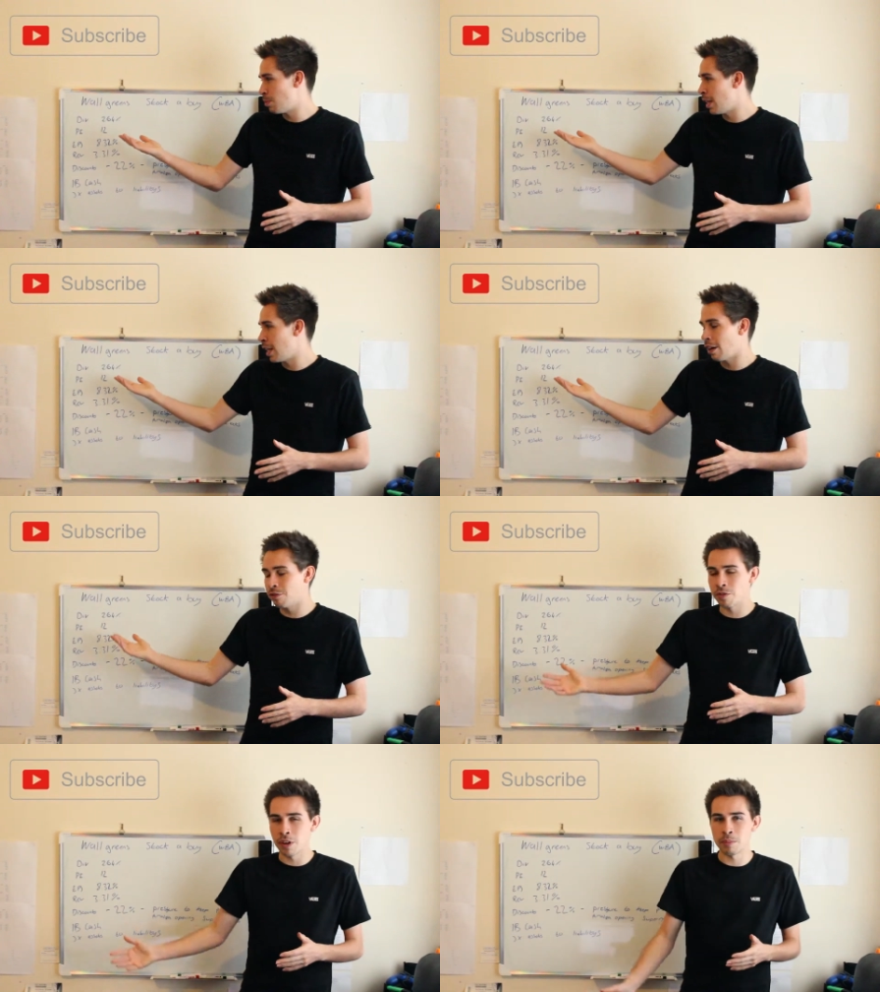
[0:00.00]
to be near
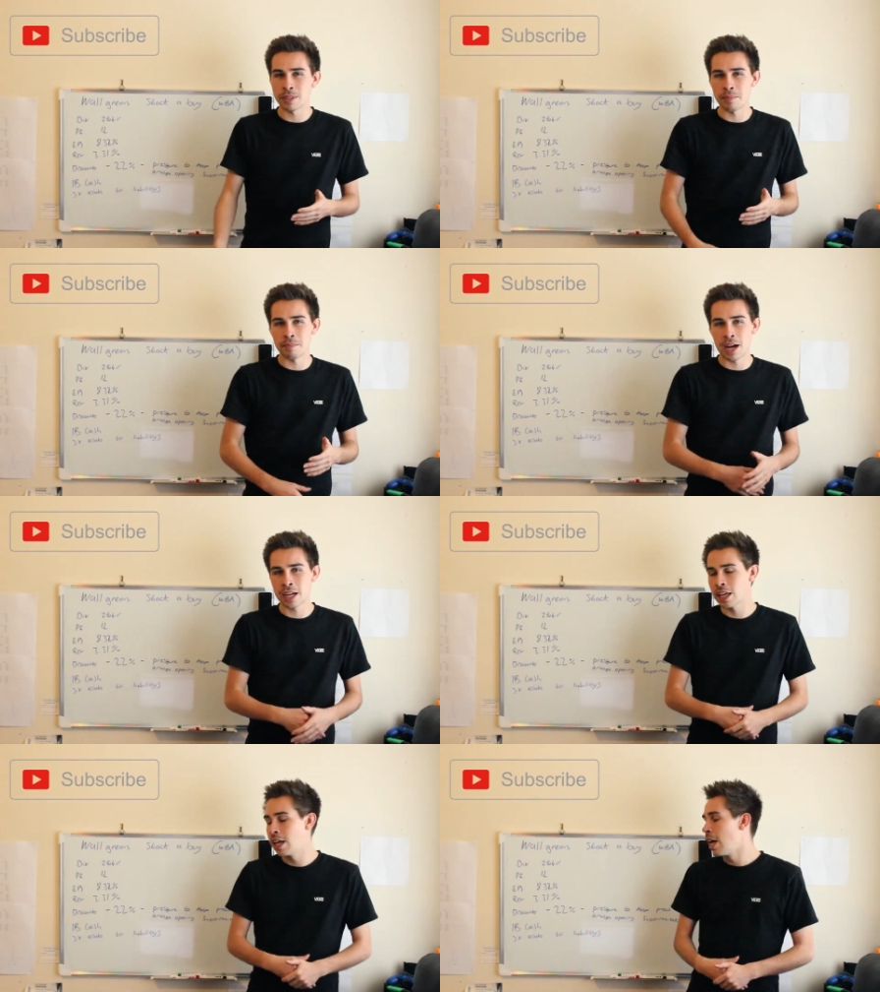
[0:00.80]
that 3%
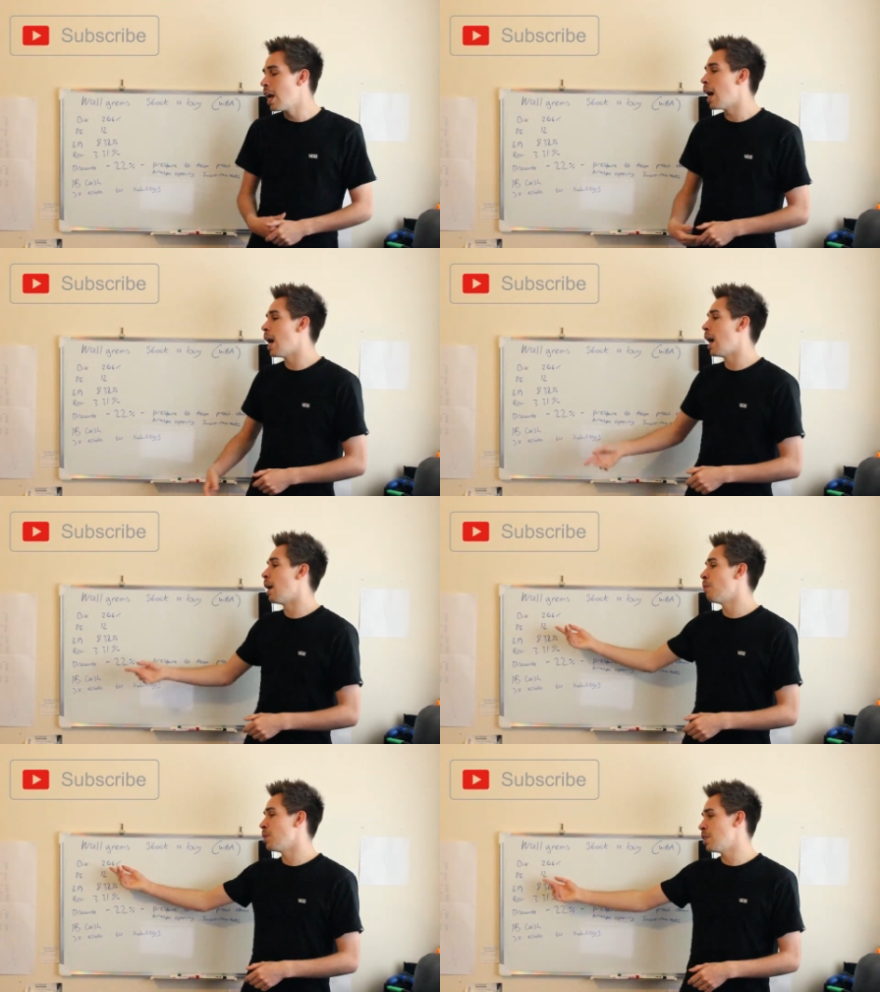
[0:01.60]
mark,
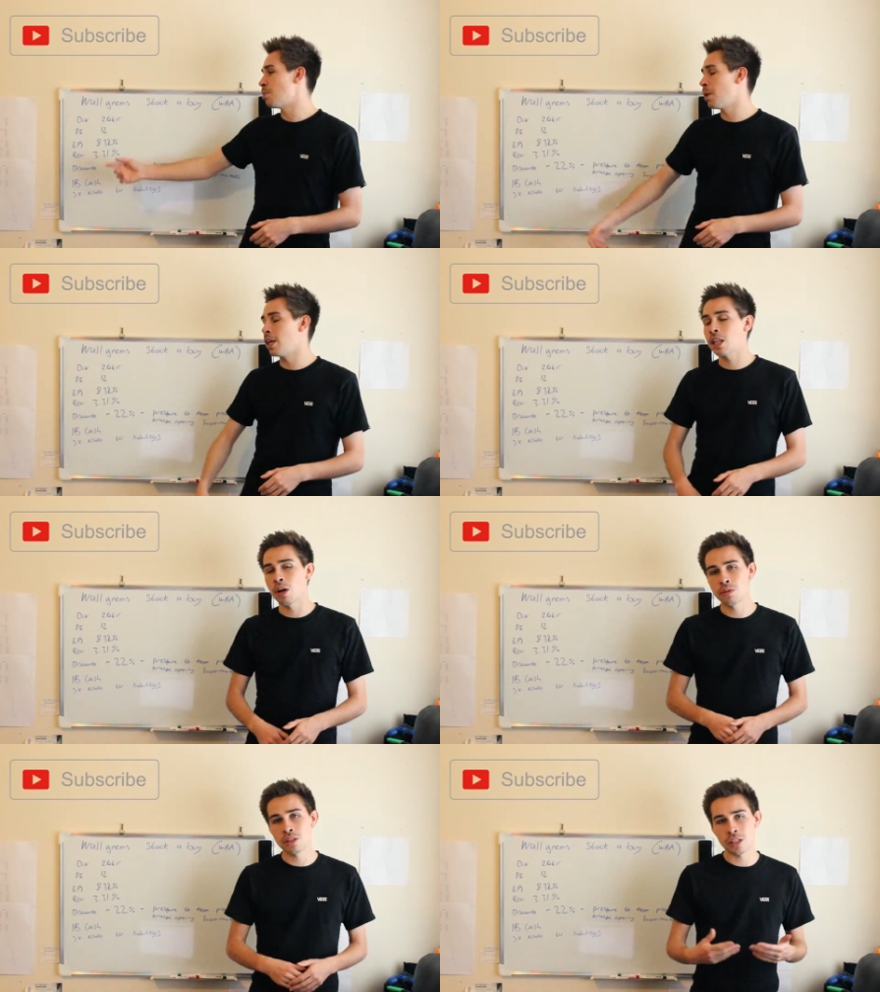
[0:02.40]
uh, which is pretty
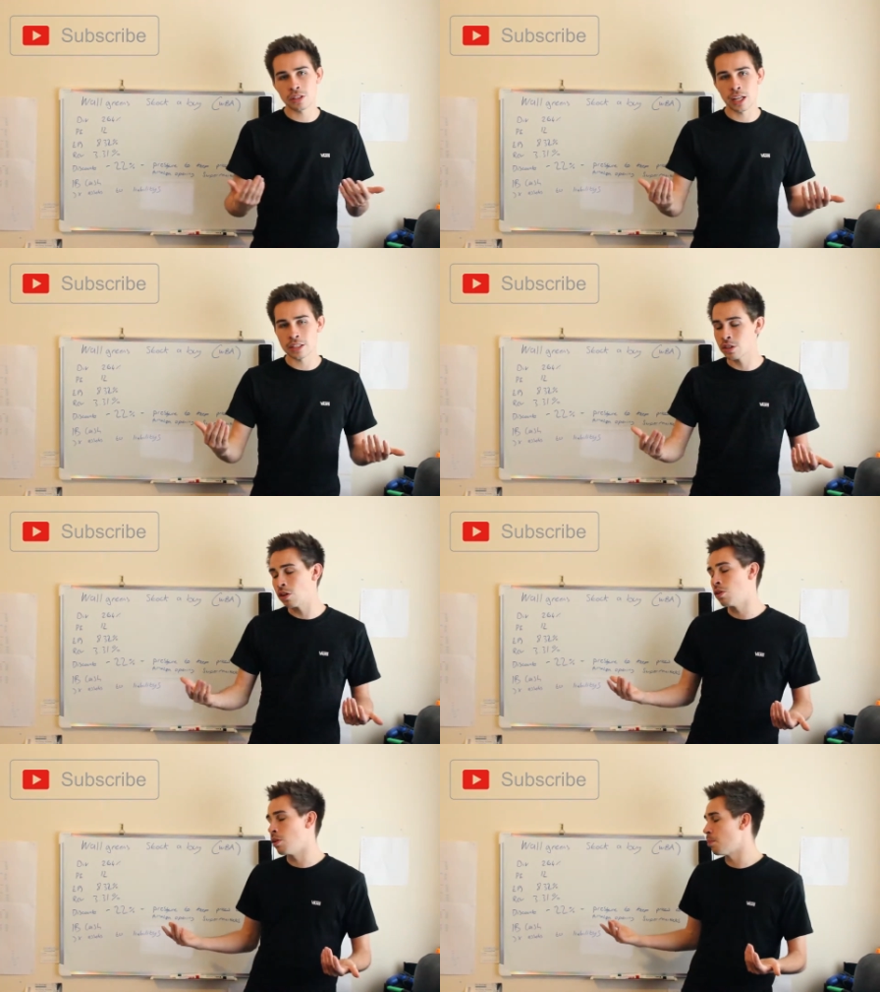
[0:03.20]
close to, so that's a
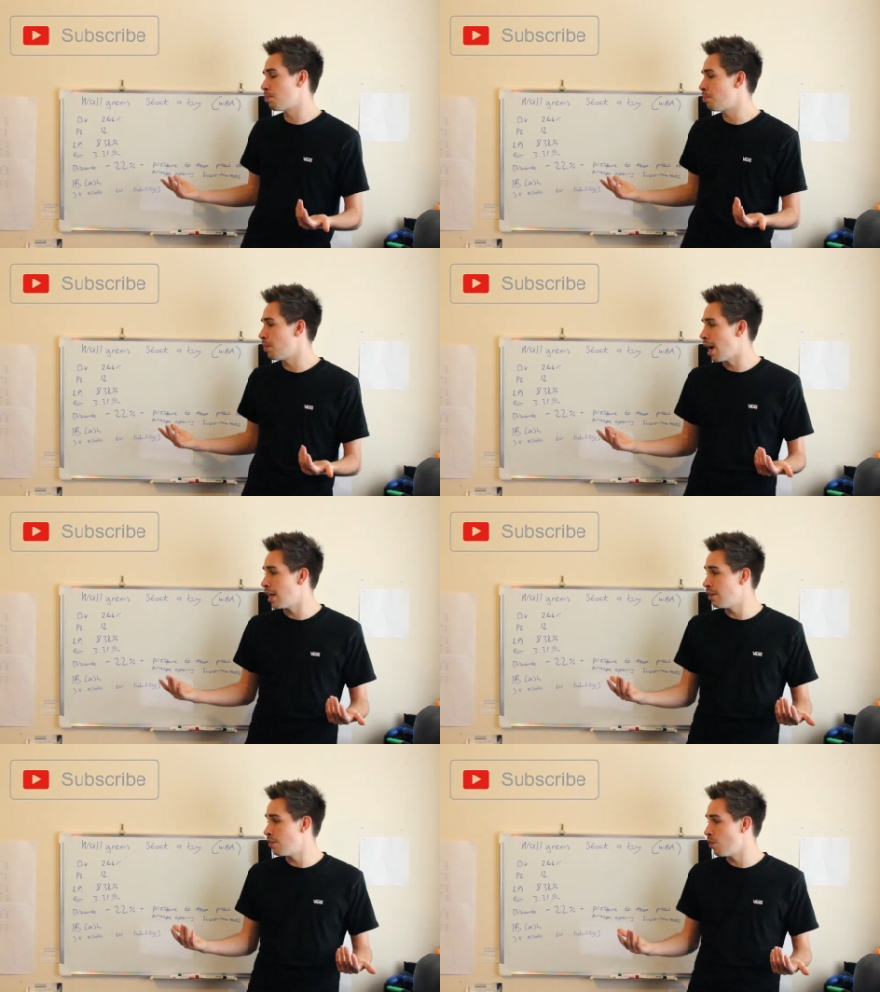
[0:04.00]
good
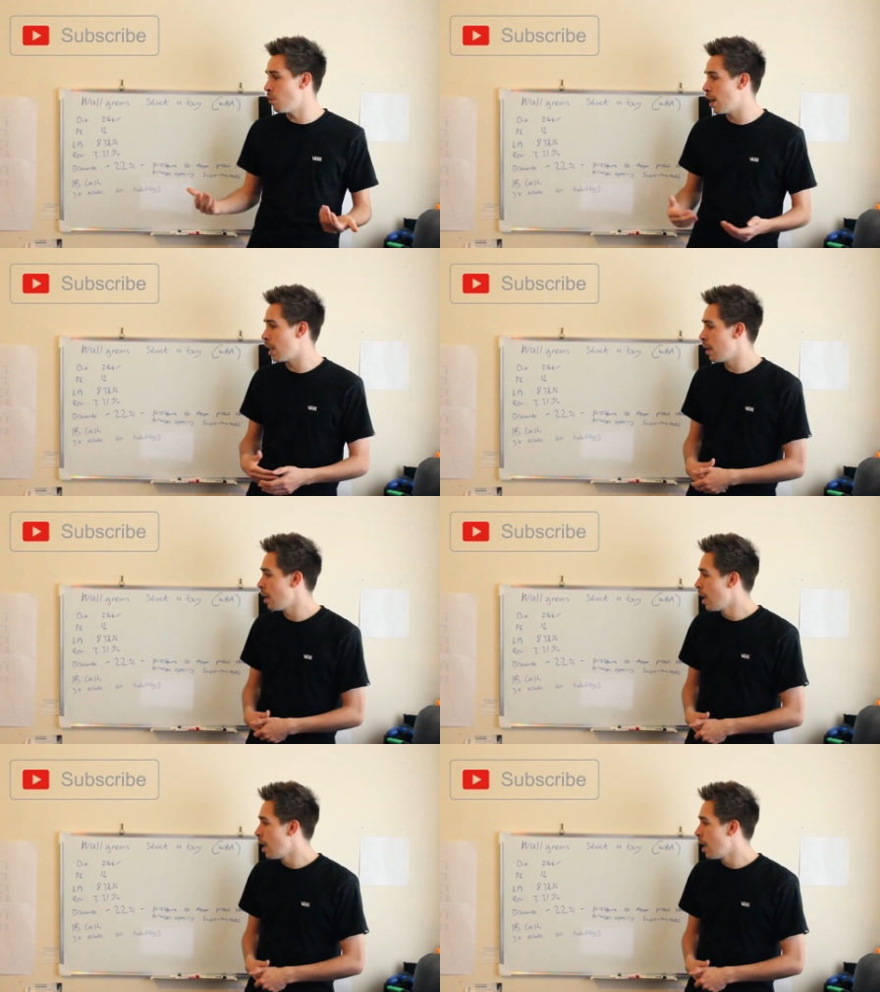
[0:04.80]
uh, dividend really.